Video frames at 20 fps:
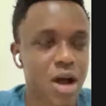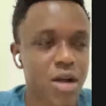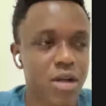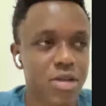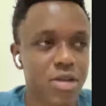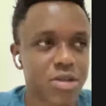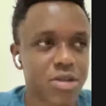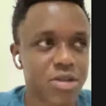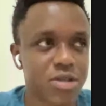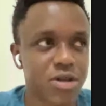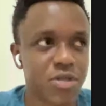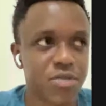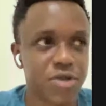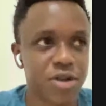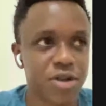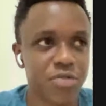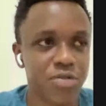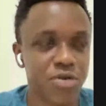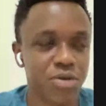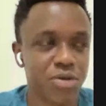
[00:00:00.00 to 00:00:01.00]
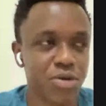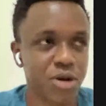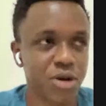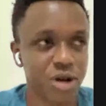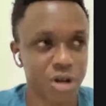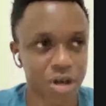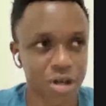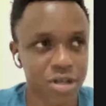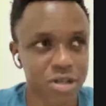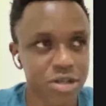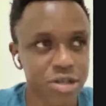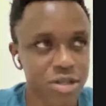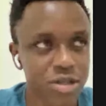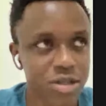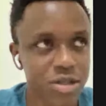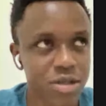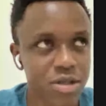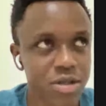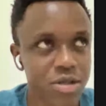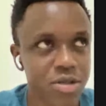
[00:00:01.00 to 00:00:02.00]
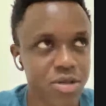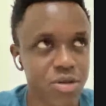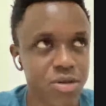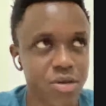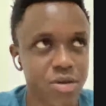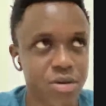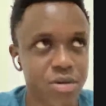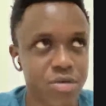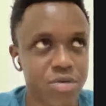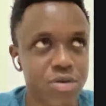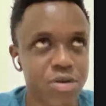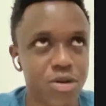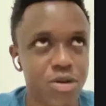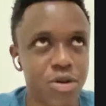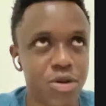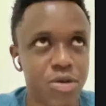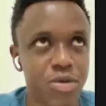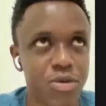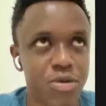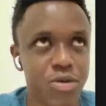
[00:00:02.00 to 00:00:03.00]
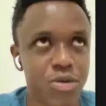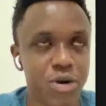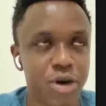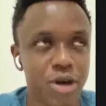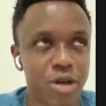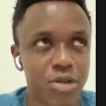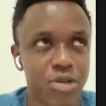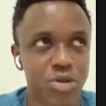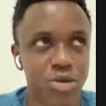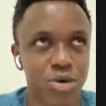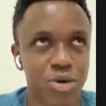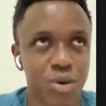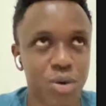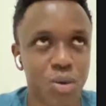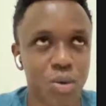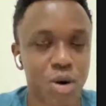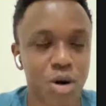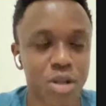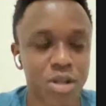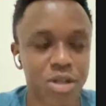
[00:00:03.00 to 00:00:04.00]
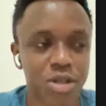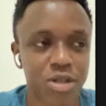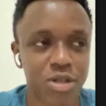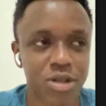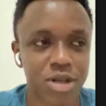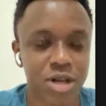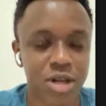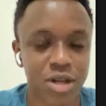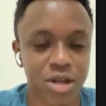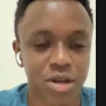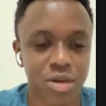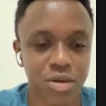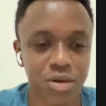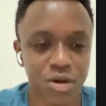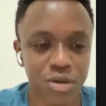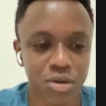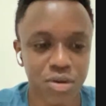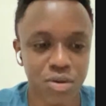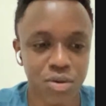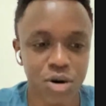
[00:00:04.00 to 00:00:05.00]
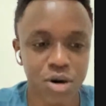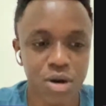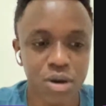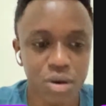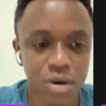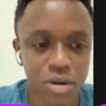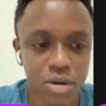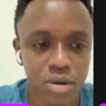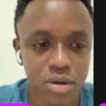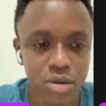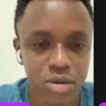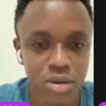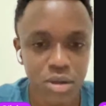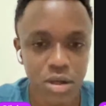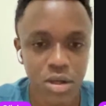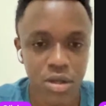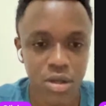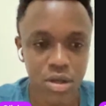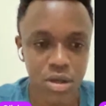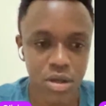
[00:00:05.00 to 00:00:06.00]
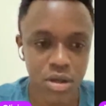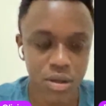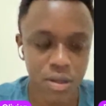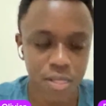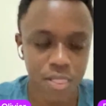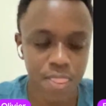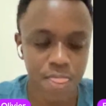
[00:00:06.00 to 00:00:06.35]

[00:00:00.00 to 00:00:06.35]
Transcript: At least, even if you don't get it, you get to know what exactly you need to work on to get there.